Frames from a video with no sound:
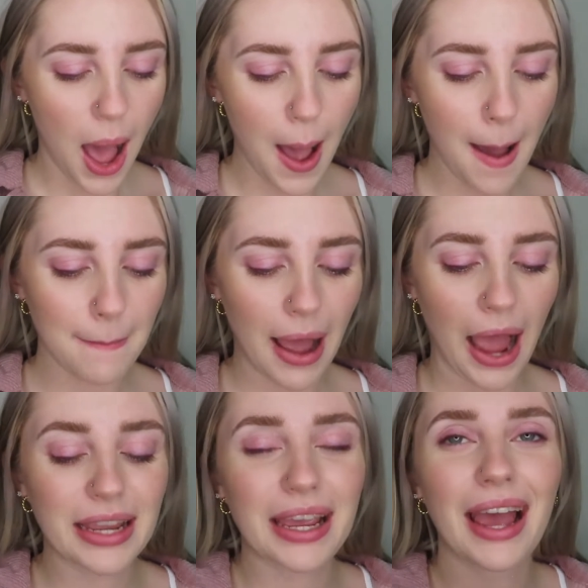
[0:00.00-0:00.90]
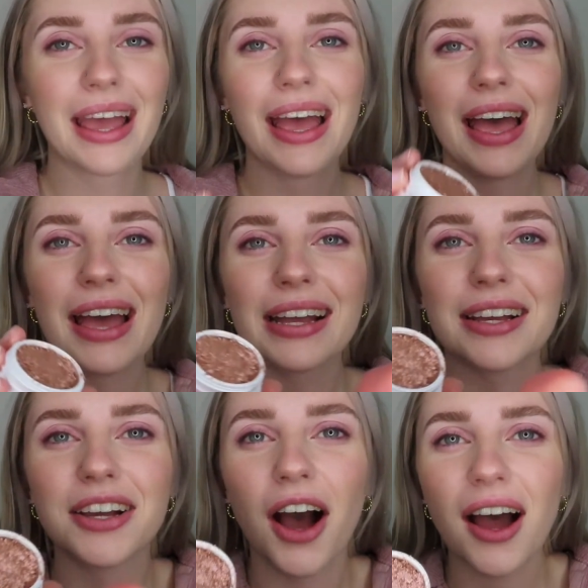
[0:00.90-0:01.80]
I
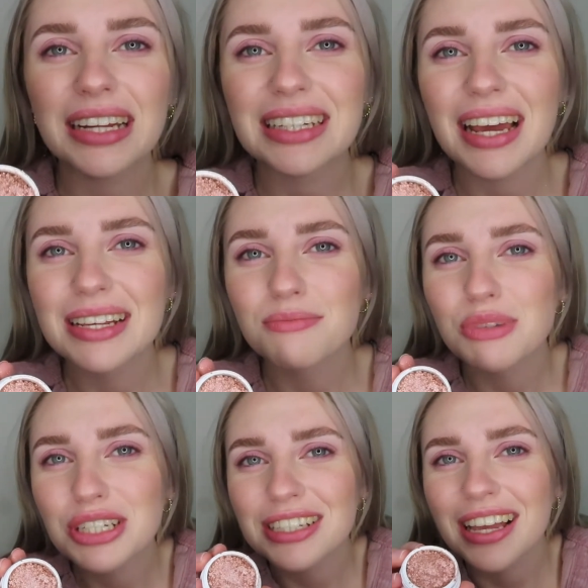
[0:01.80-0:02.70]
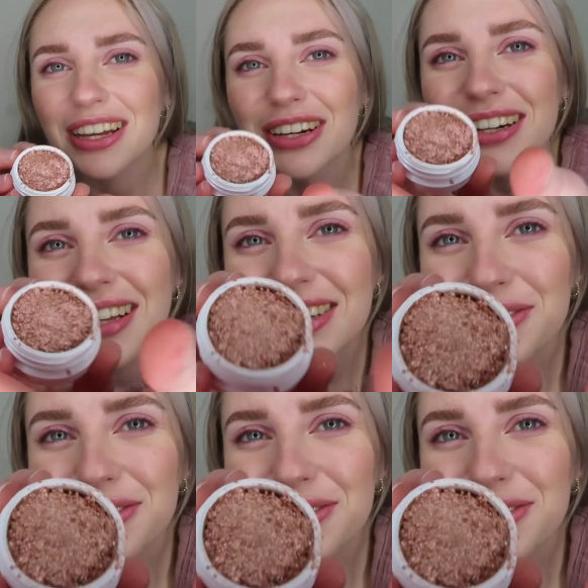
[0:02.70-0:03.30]
got as much as I could and